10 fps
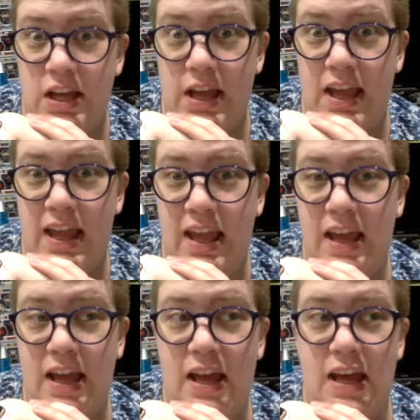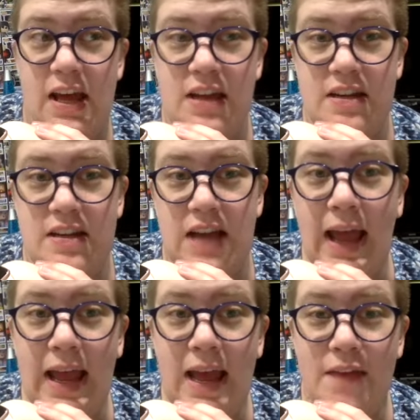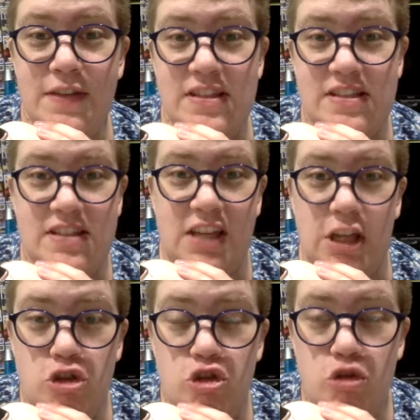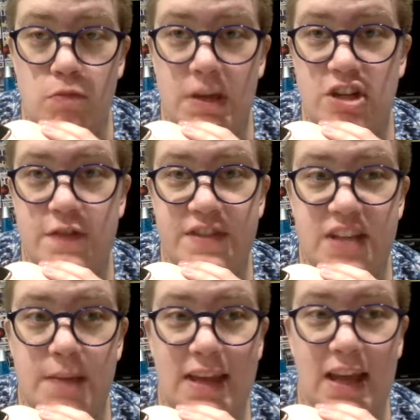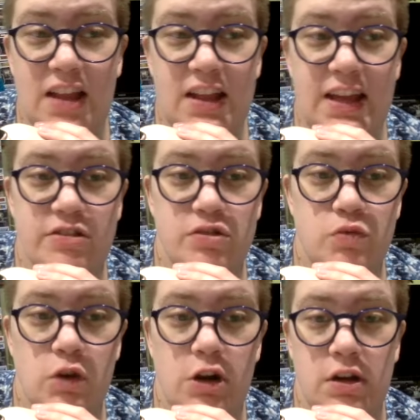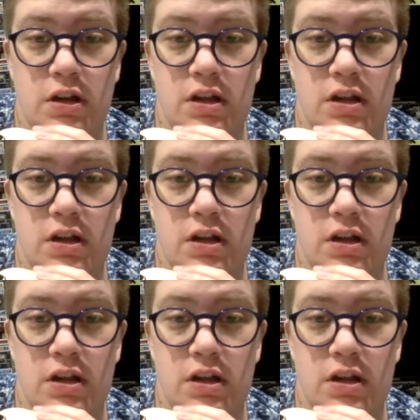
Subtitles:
And I haven't seen too much of Sami Callihan's work,